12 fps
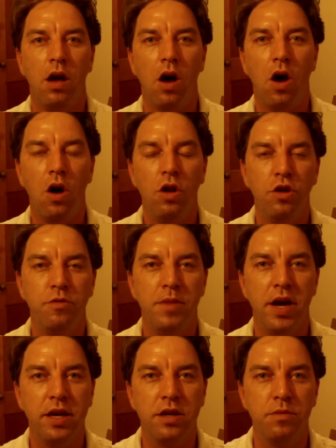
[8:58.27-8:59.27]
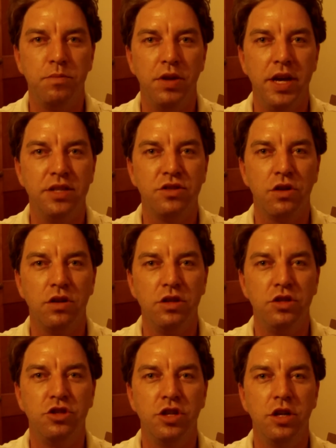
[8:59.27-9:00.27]
All of my complaints are
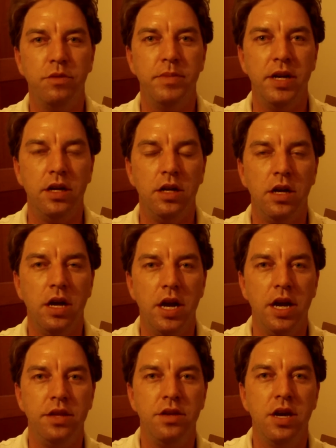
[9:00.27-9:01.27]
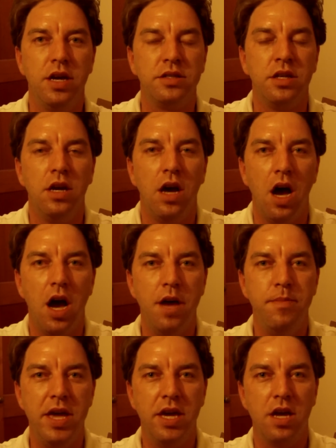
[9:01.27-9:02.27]
legitimate. And yes, I
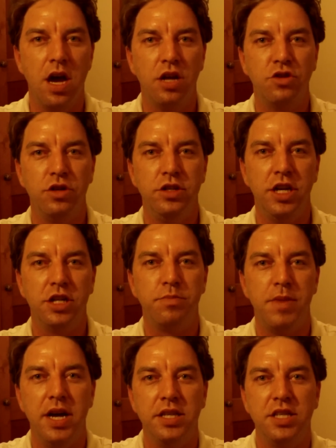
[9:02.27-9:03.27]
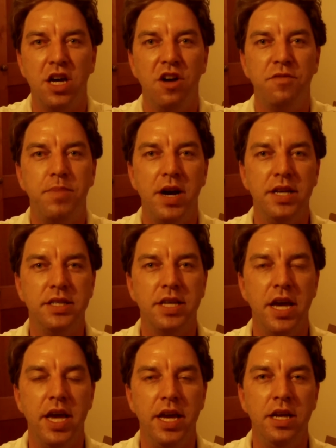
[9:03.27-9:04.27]
may contradict myself by
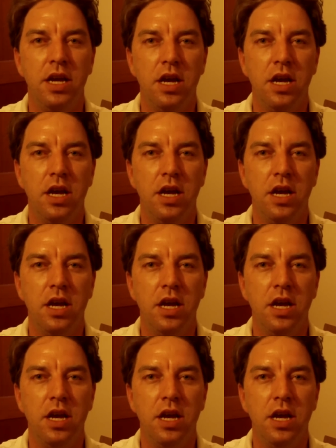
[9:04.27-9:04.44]
saying